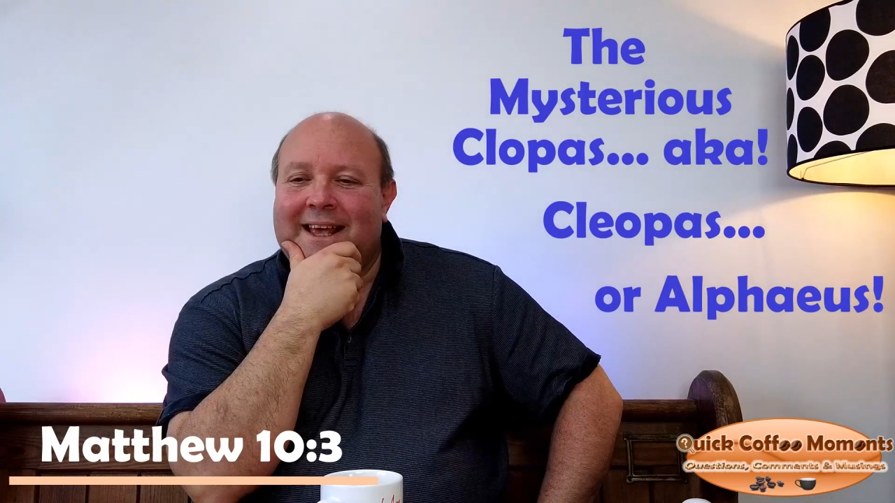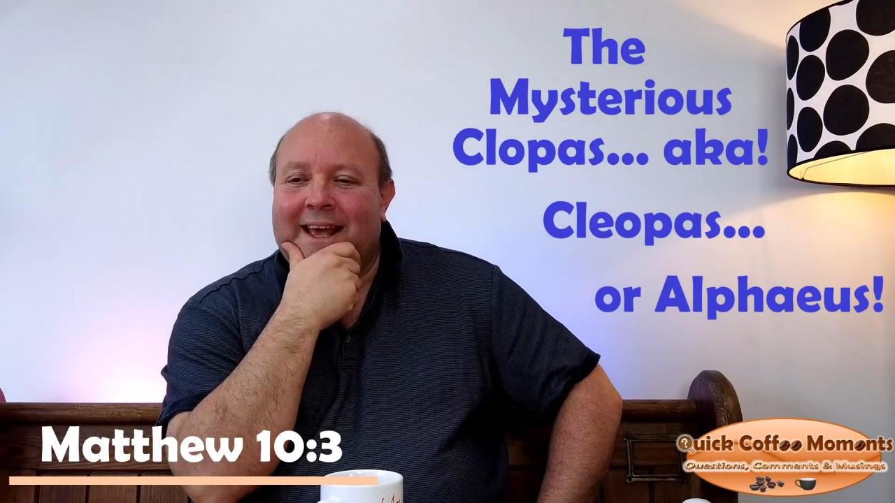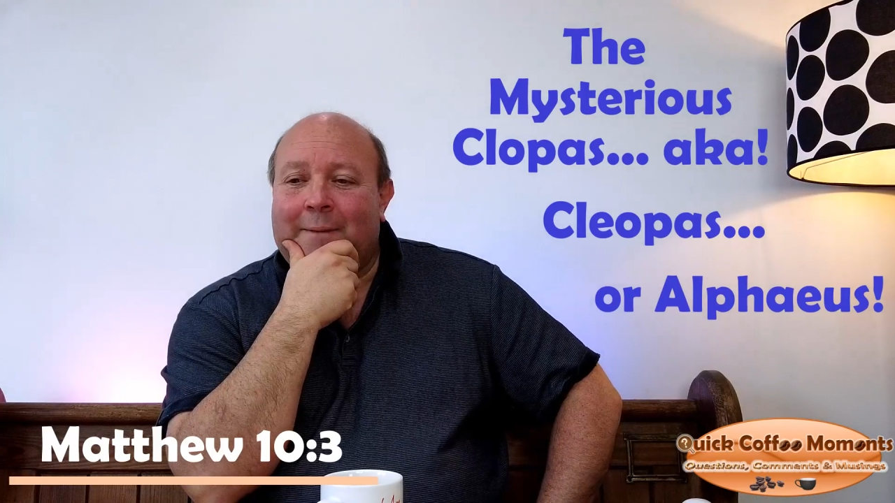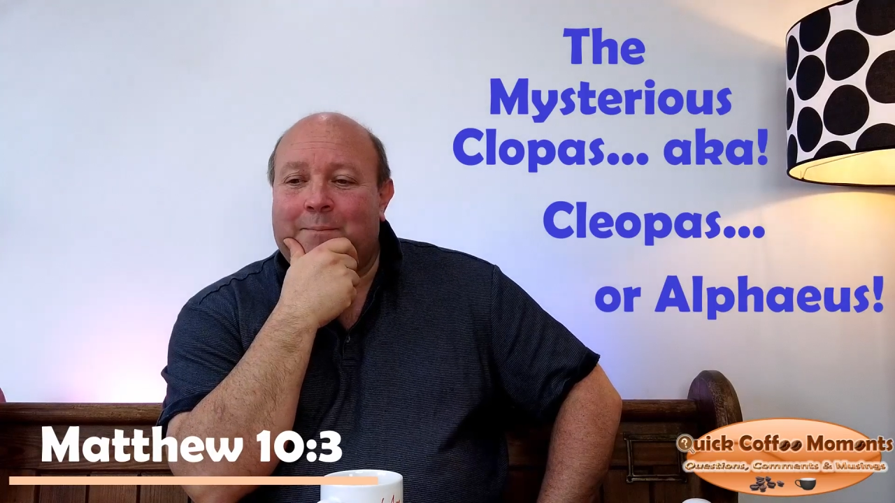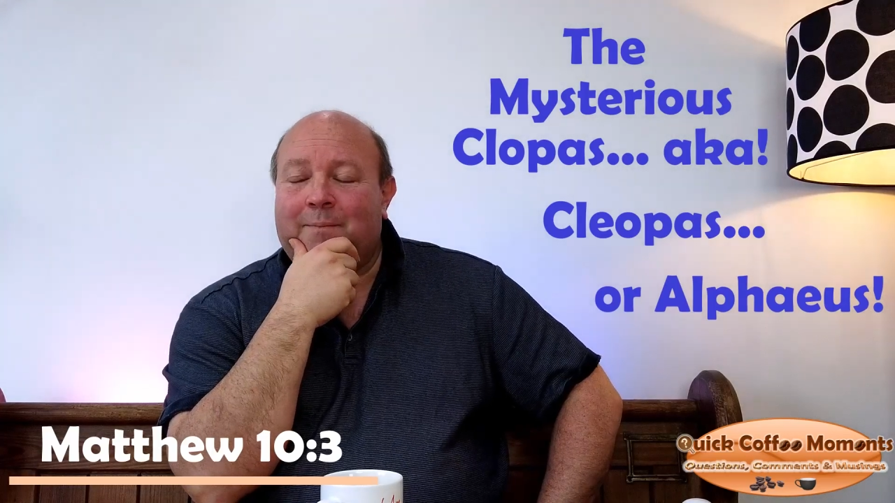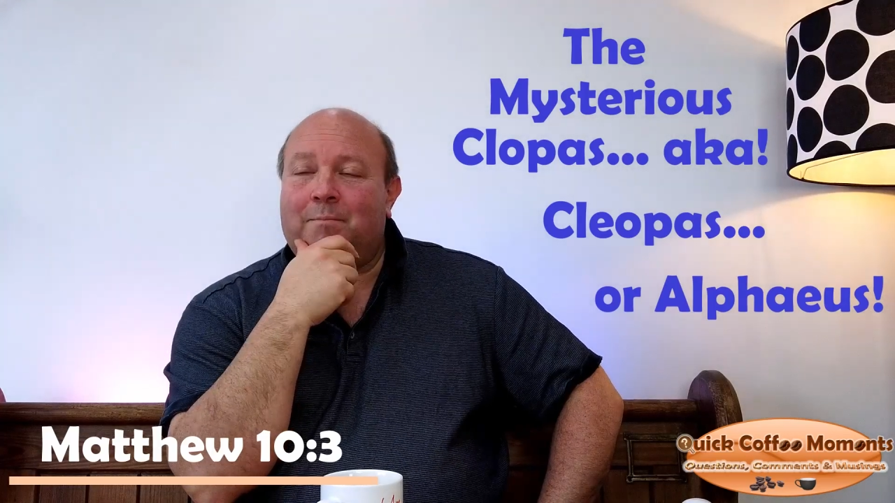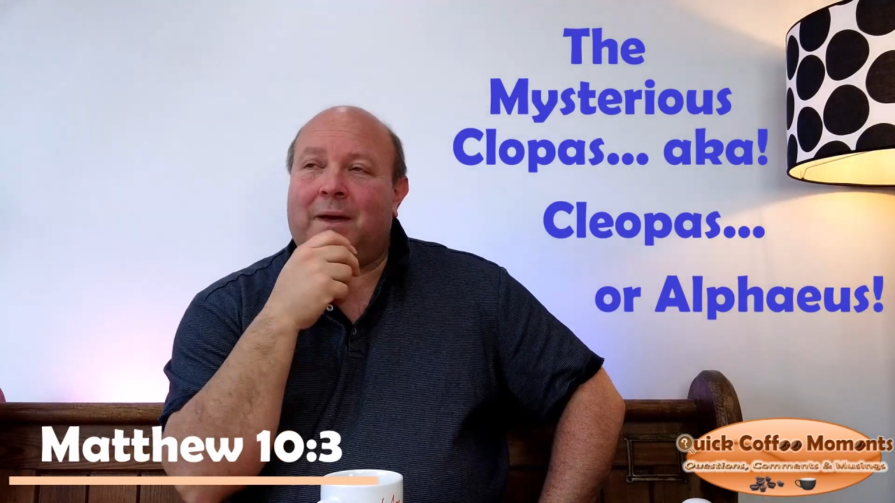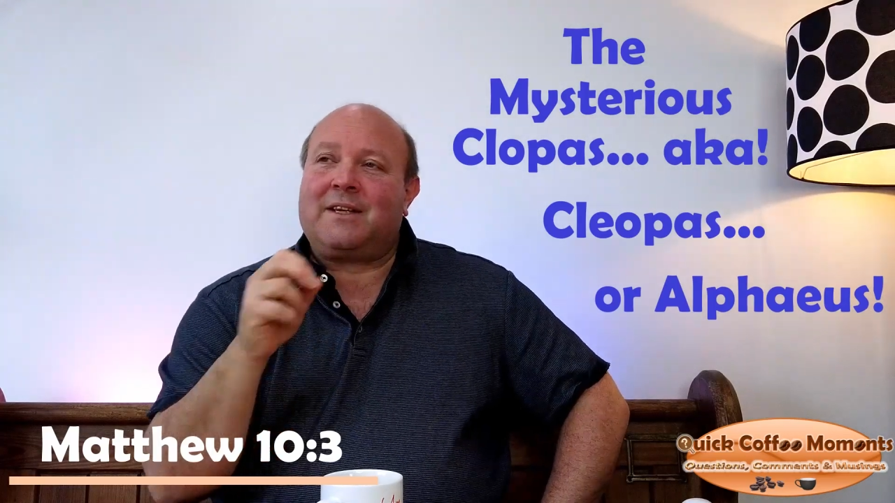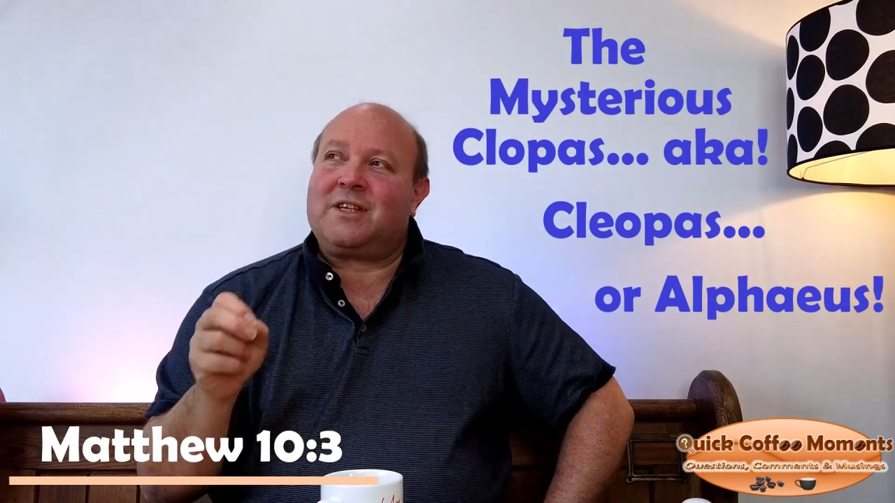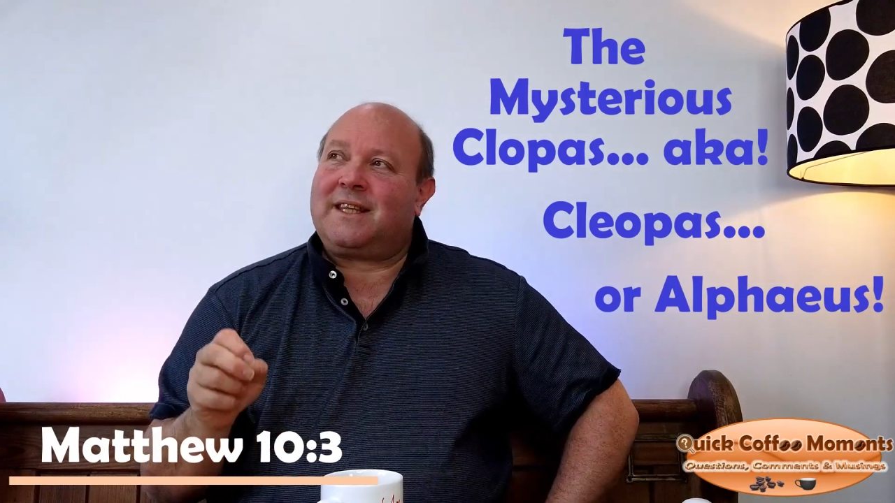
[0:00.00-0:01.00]

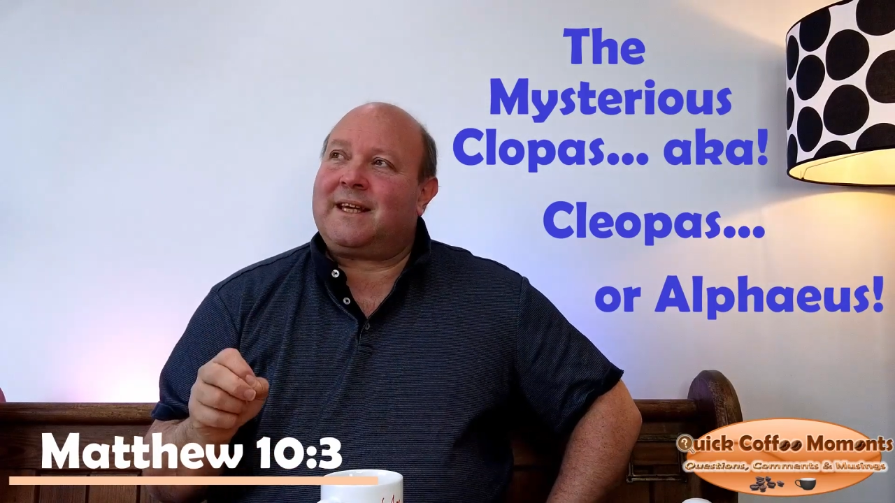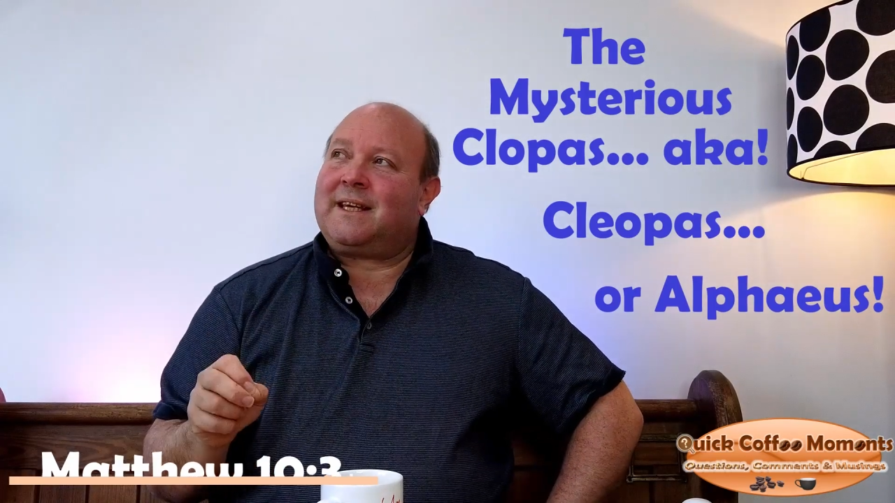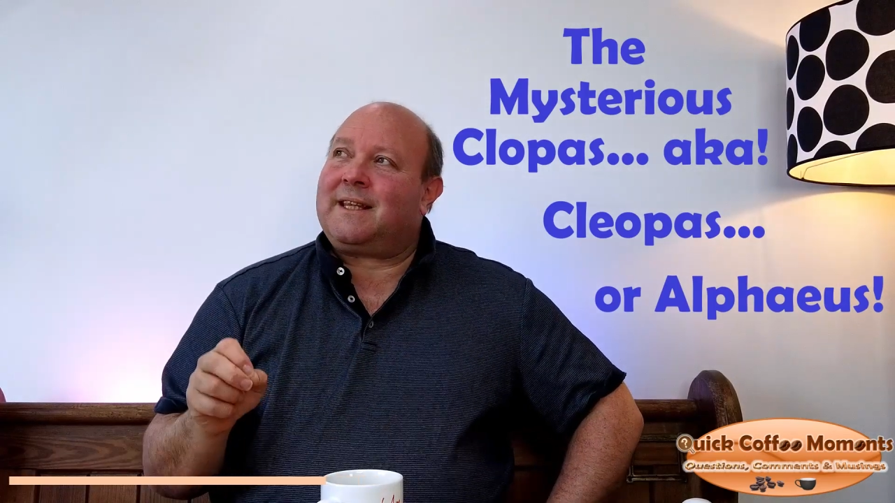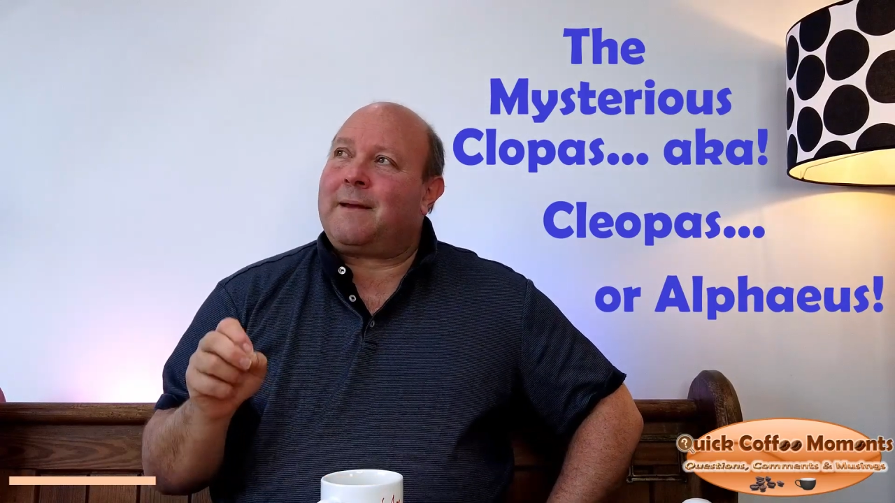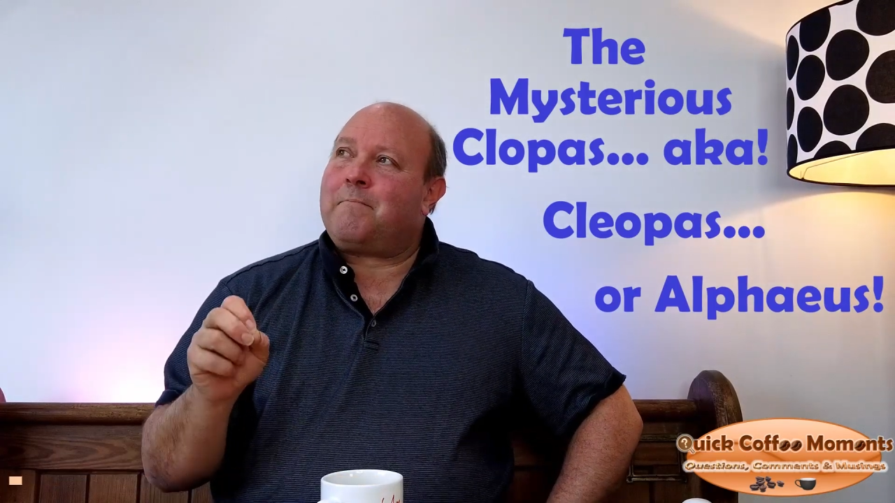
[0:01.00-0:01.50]
But you see, that